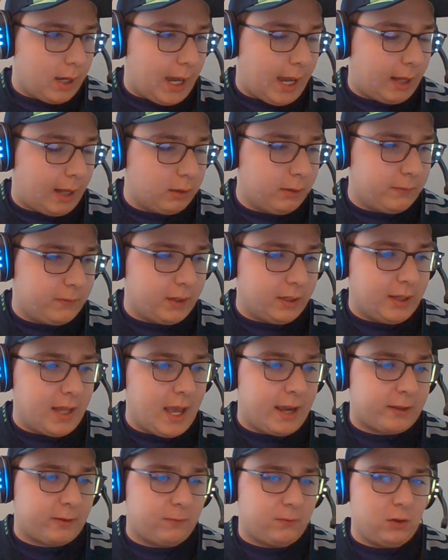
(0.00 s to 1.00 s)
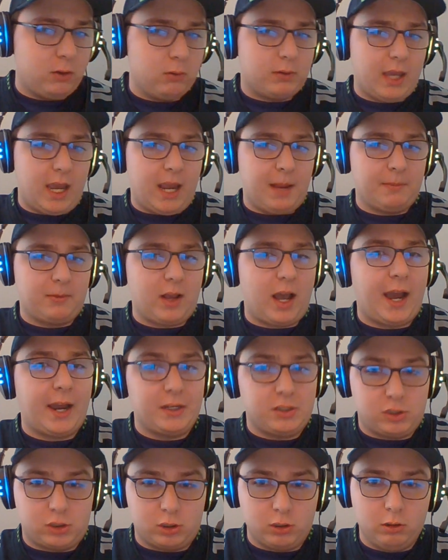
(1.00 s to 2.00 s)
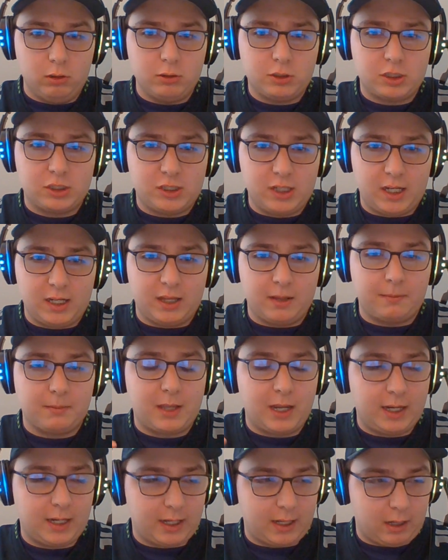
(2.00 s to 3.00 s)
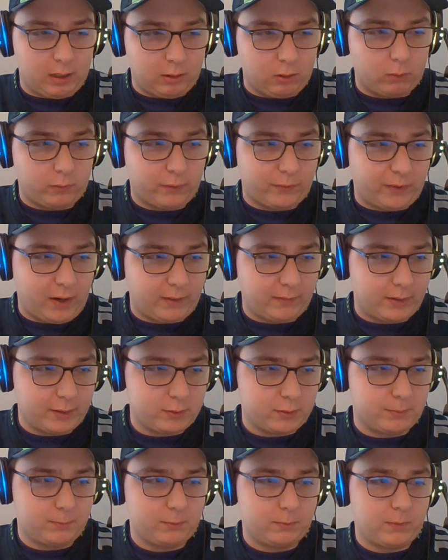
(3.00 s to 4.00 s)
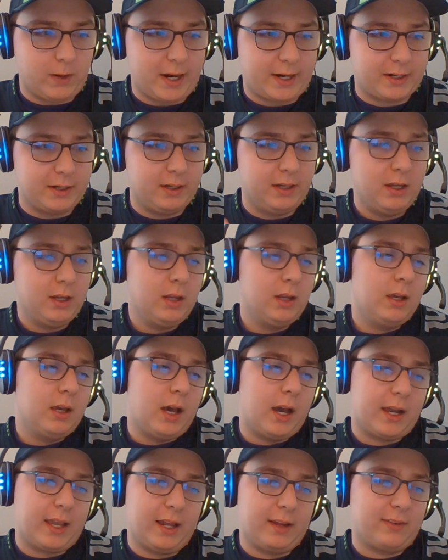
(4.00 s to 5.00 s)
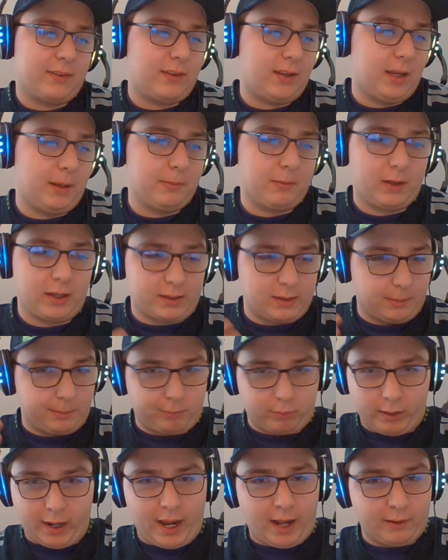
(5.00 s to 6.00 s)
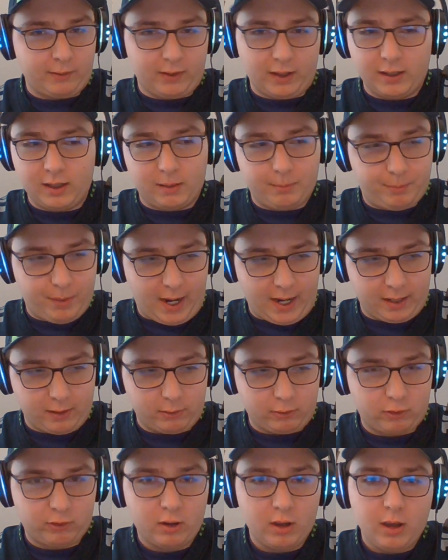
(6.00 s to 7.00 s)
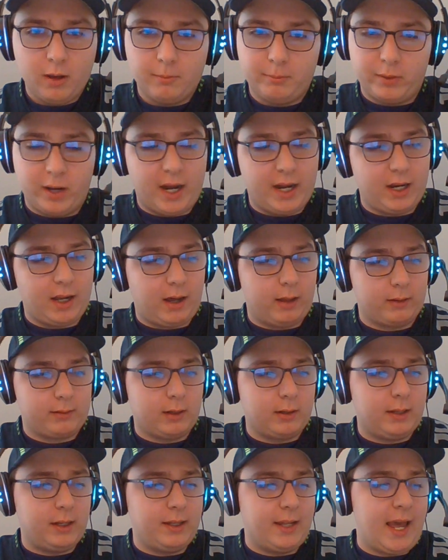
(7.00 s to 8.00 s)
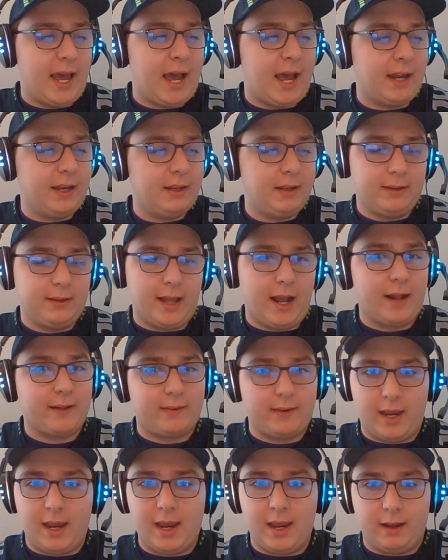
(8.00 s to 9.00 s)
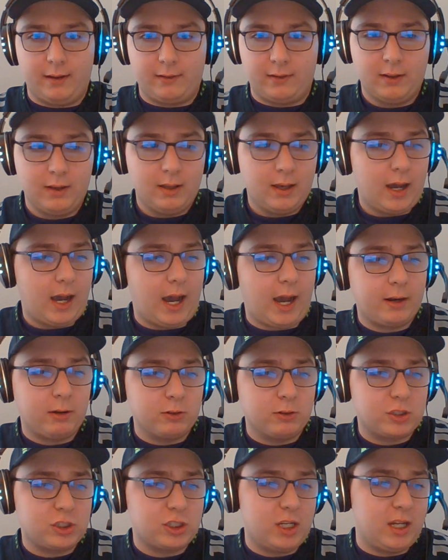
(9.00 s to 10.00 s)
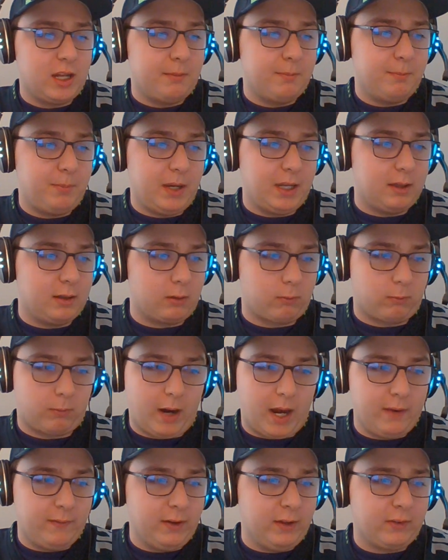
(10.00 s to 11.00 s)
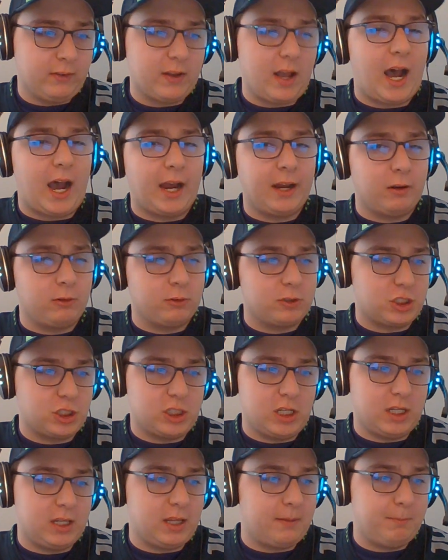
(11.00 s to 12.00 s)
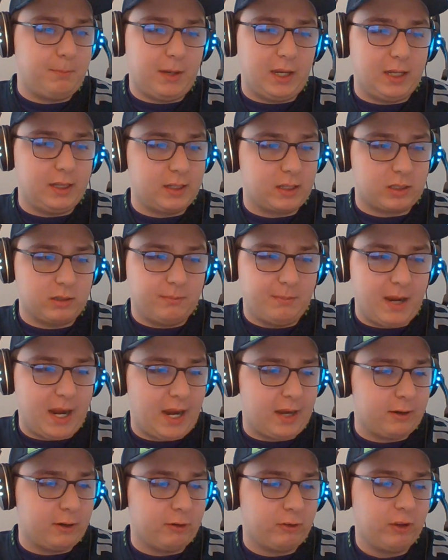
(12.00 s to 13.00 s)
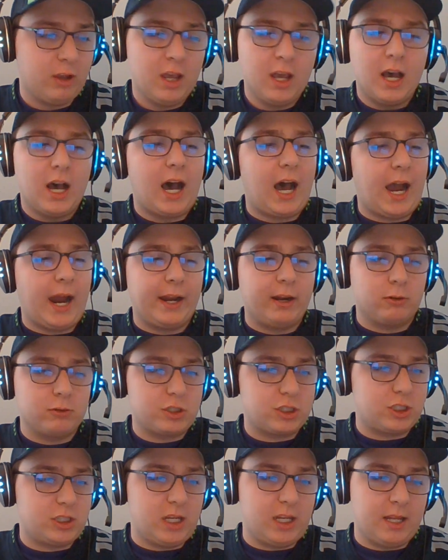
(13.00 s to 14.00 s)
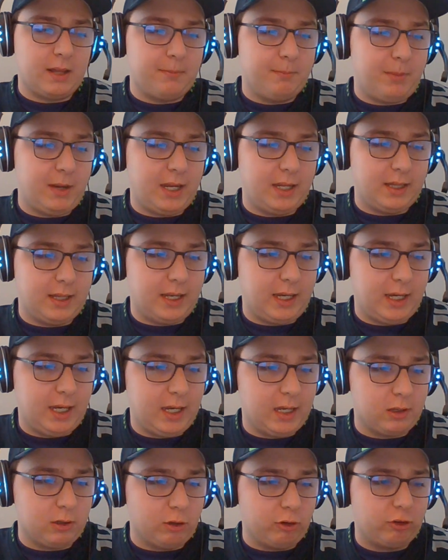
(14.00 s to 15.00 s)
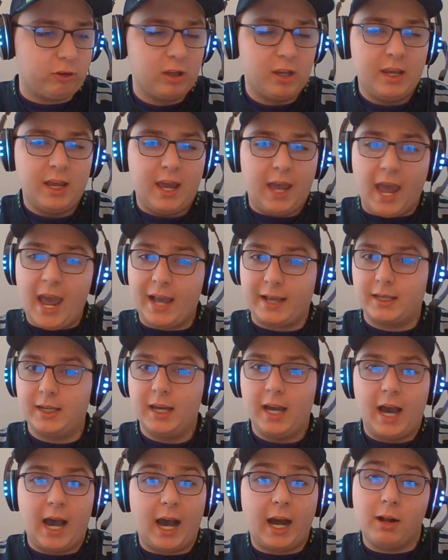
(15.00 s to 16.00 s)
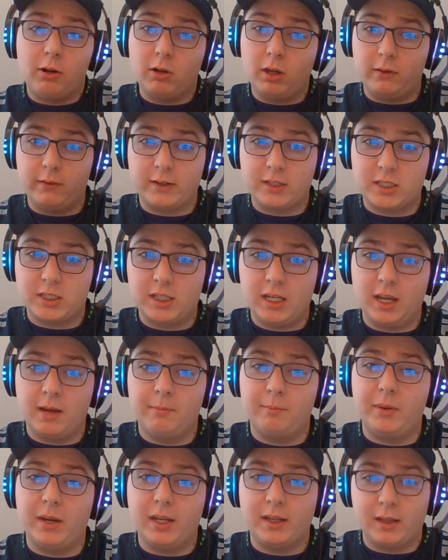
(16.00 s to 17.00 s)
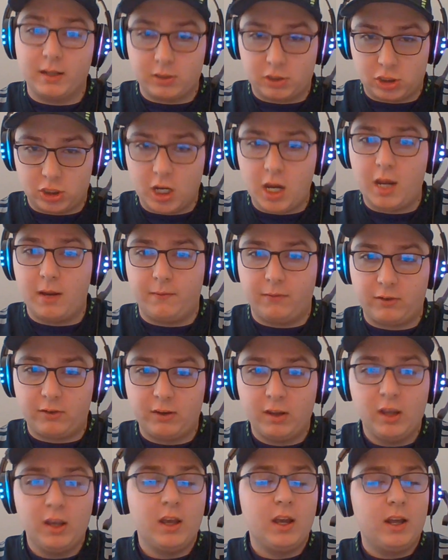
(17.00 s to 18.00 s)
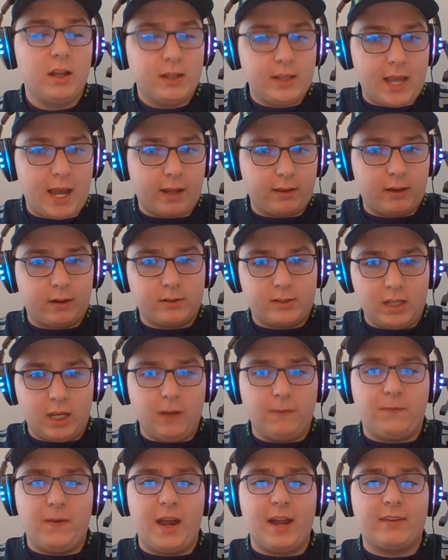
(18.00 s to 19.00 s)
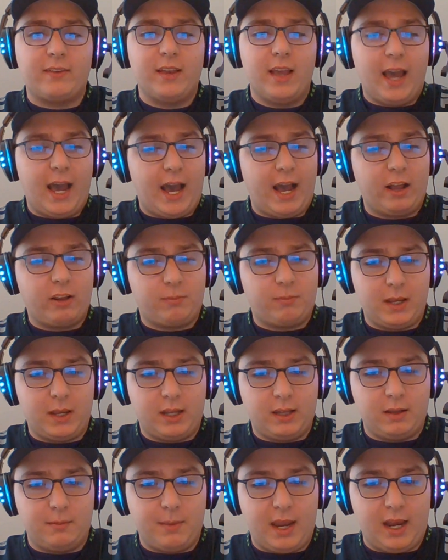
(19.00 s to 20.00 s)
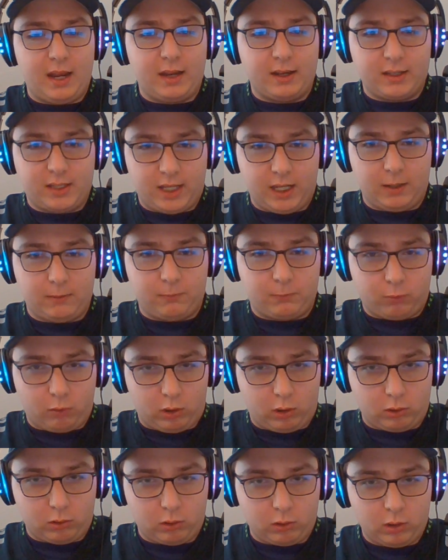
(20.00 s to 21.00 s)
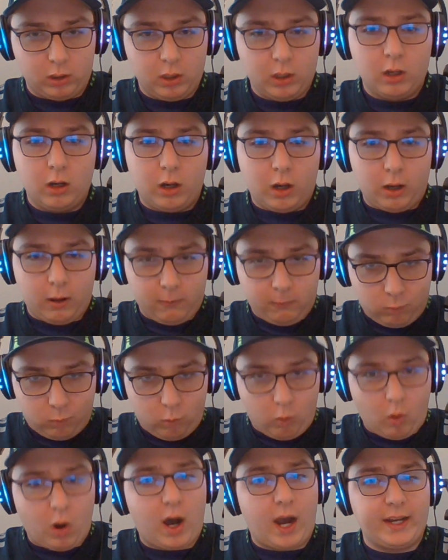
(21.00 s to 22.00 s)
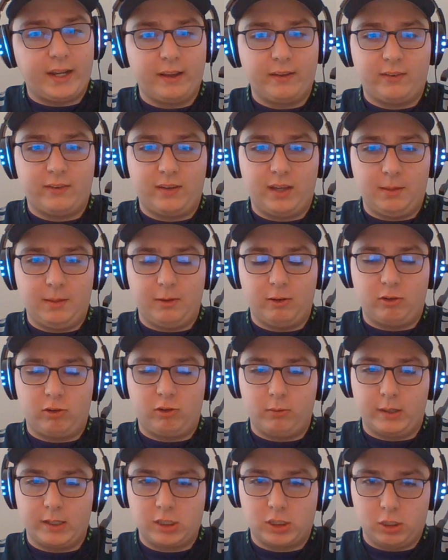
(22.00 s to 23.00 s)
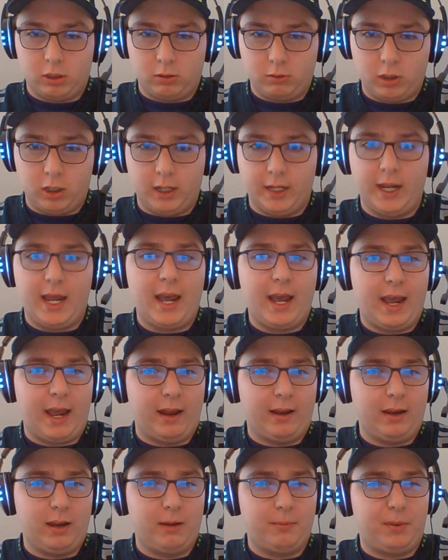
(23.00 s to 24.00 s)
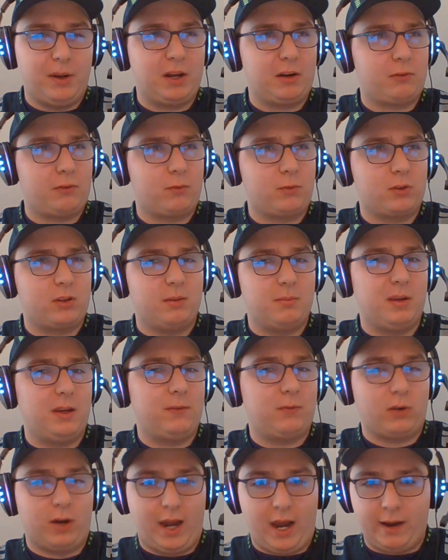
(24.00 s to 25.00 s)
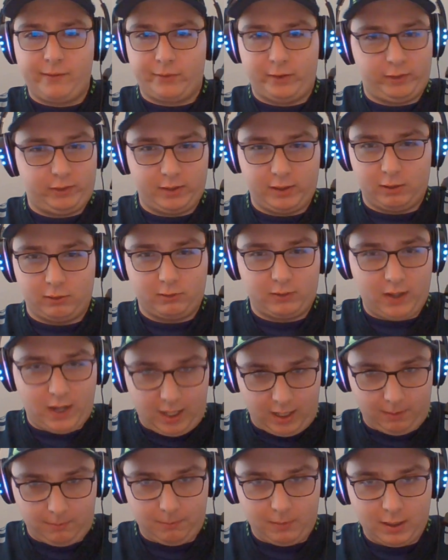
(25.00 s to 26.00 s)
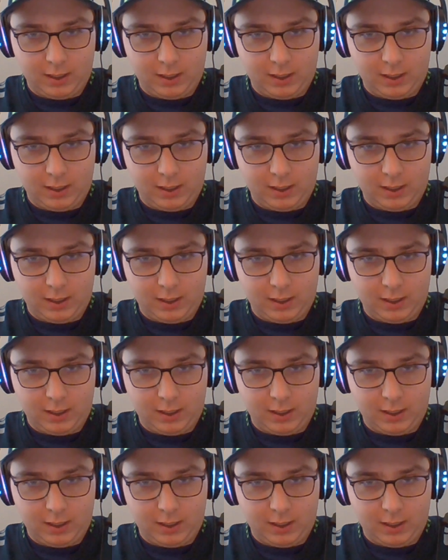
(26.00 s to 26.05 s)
Out of the next few games, I do see them getting an over 500 record against teams like the Browns and the Bengals. But other than that, that's it. I don't see them beating the Ravens. I don't see them beating the Commanders. I don't see them beating the Eagles. Heck, I don't even see them beating the Chiefs. Now, their defense has been the main key role of why this team is doing so good, and it appears to be for every single team.